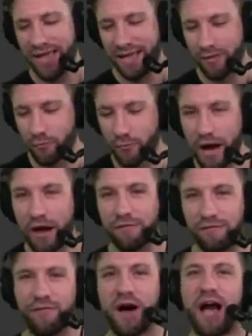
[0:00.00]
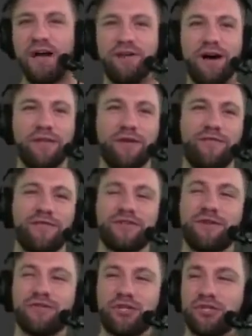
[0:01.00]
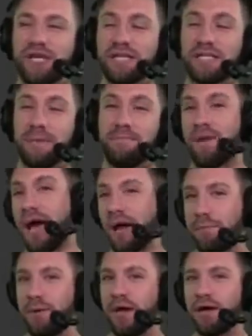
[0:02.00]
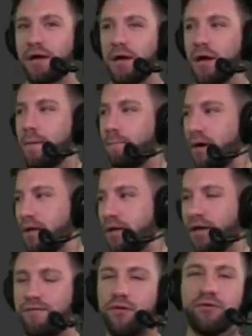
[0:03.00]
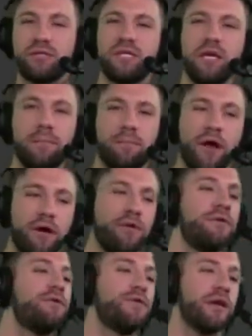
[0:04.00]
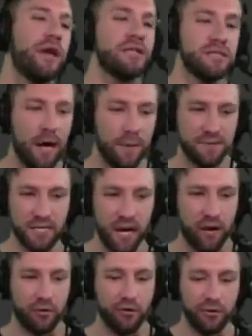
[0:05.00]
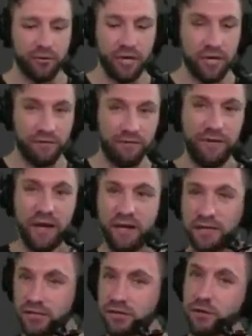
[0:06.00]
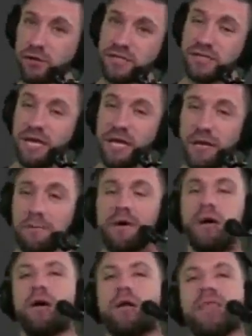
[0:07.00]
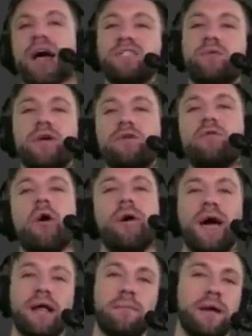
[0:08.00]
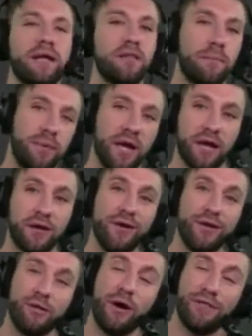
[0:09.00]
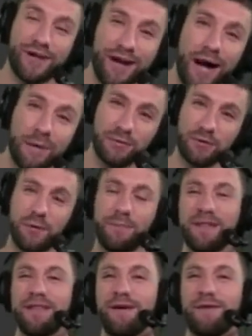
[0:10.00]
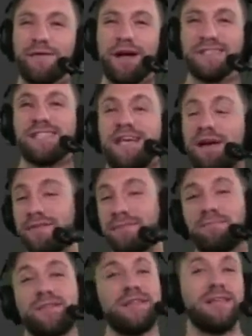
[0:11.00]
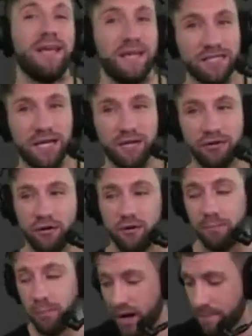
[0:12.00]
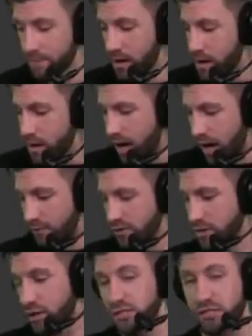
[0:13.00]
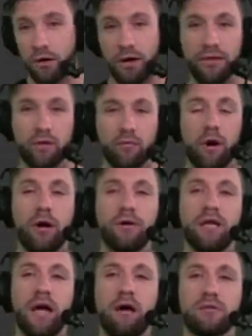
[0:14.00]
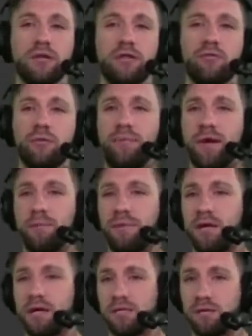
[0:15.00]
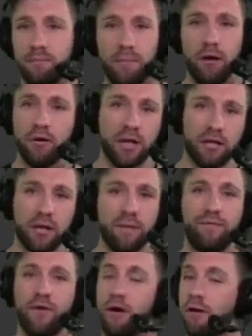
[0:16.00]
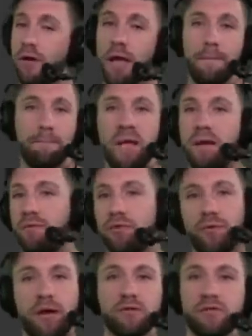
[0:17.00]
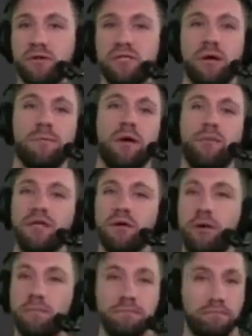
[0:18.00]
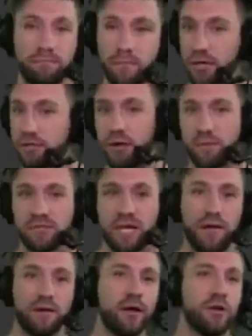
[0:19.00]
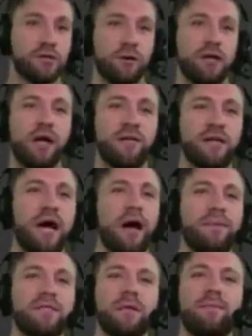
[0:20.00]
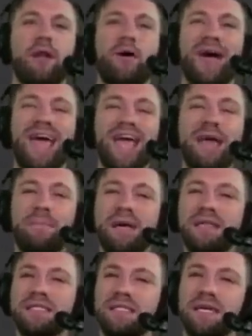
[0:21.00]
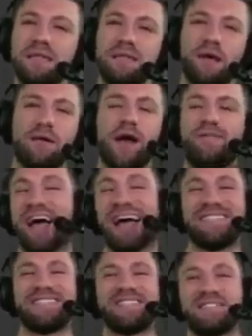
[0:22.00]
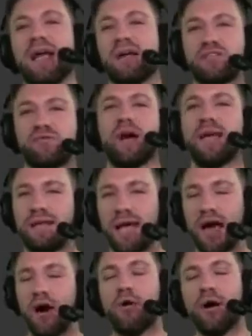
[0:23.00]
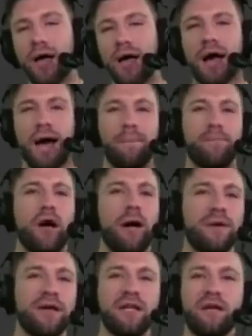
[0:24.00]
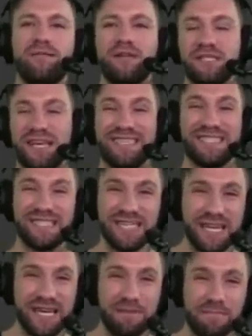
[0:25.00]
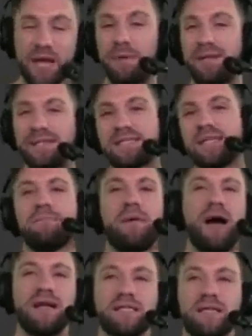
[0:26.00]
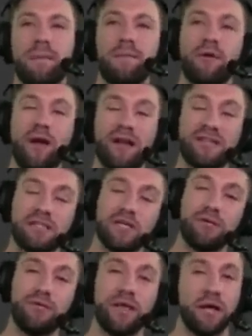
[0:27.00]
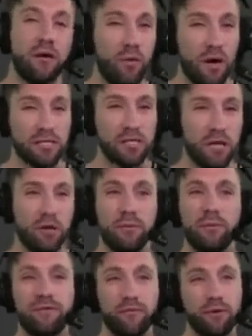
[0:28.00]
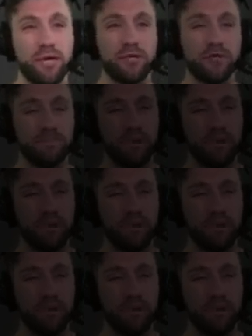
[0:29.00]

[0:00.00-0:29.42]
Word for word: in round five, I don't know if there's no such thing as a bad pick, but if you see a player who you think has upside or who you think can fit in a certain scheme, that's why you go ahead and make the pick. Do I think Hobbs would have been there in round seven? Yes, I do, but I was also, I think, wrong on the Alex Leatherwood pick because Merrick ended up falling. Maybe the Raiders know something that we don't. That's all I'm saying. So go down to the comments. Let me know. A, B, C, D, or F. As it stands right now, I'm probably going to give this a C, maybe C minus type of grade because I do think it was a little bit of a reach.